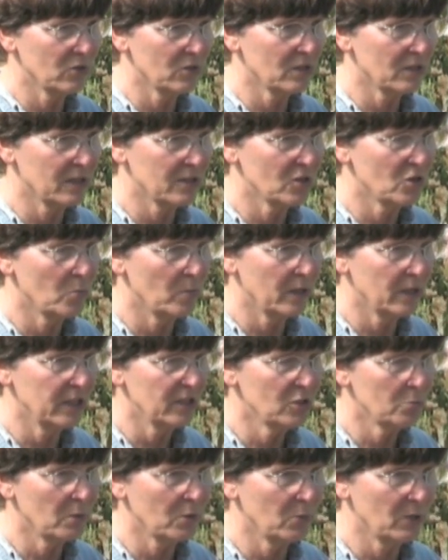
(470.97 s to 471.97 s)
on
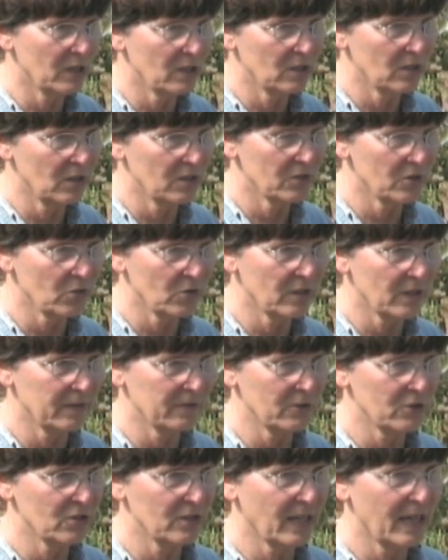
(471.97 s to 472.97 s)
spinach, but we can also
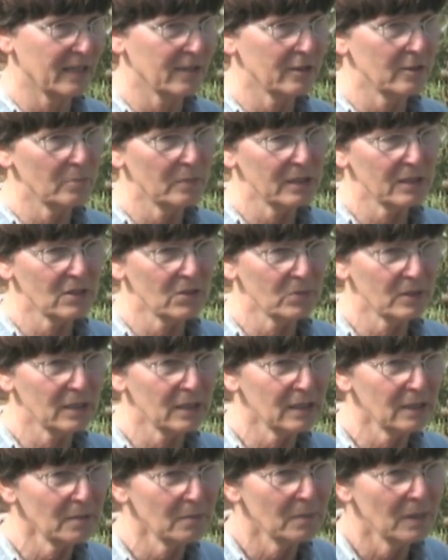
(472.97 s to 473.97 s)
cover salad mix with
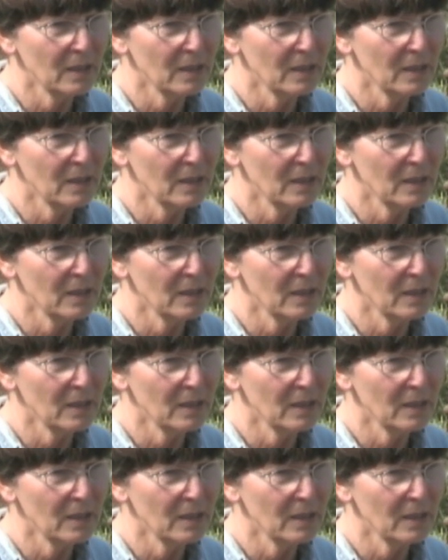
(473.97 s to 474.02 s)
it.